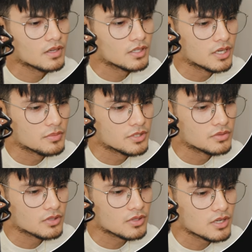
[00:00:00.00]
And then I'm going to
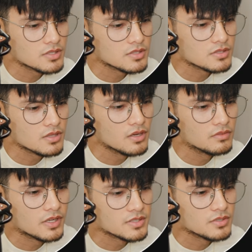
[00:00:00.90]
do a cross
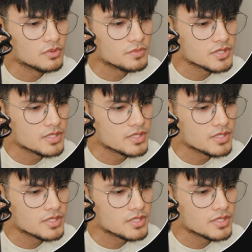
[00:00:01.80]
dissolve as it whips